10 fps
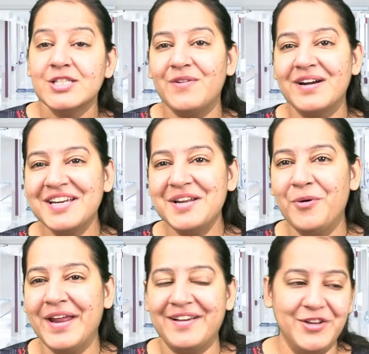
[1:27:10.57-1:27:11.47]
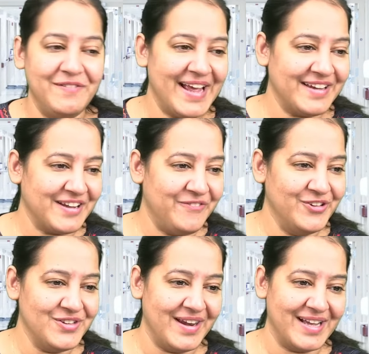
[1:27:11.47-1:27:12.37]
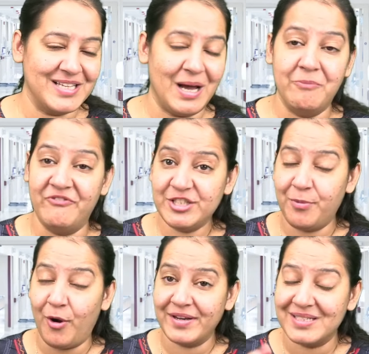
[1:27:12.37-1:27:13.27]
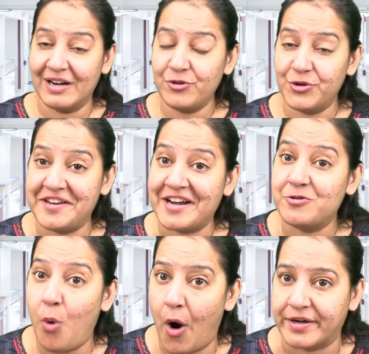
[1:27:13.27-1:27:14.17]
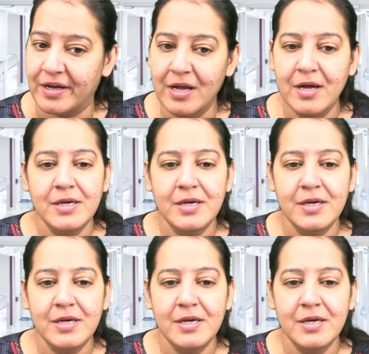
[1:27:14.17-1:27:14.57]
So what is the mnemonic? You will get confused in your exam. Which blot is done to detect what?